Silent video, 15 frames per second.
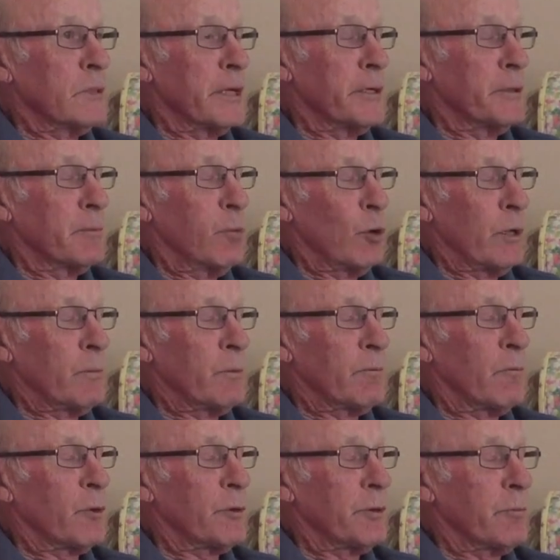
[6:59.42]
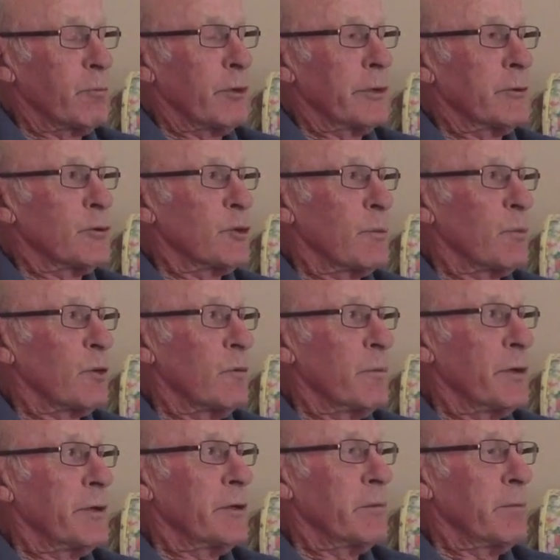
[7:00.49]
got an appointment with the apprenticeship
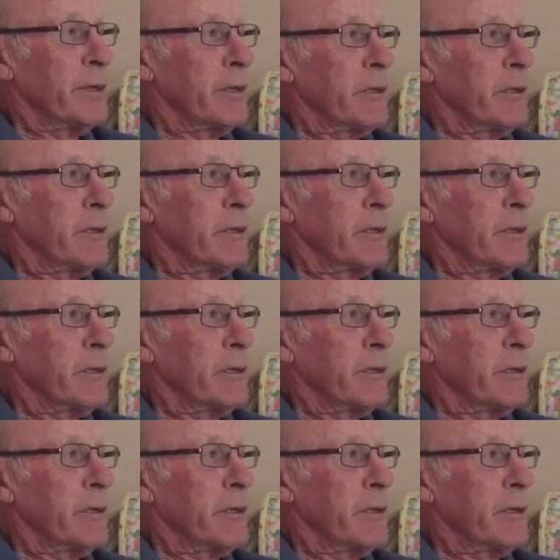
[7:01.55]
committee and